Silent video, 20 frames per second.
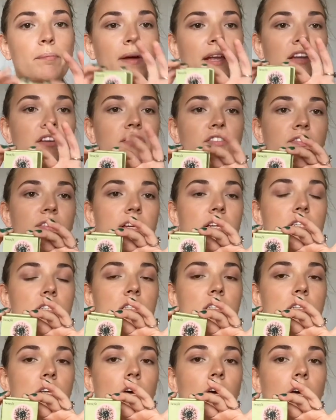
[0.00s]

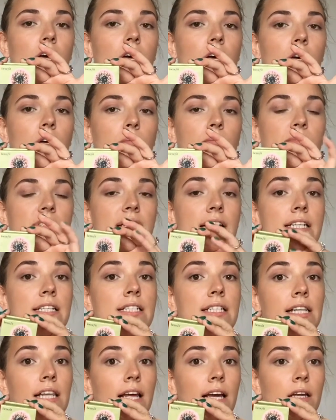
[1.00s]
Benefit
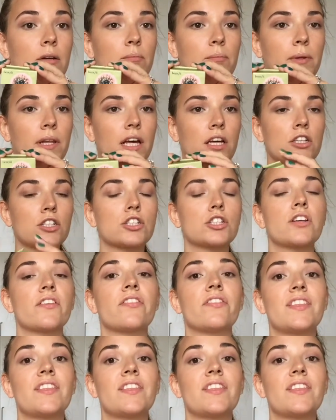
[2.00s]
Dandelion blush.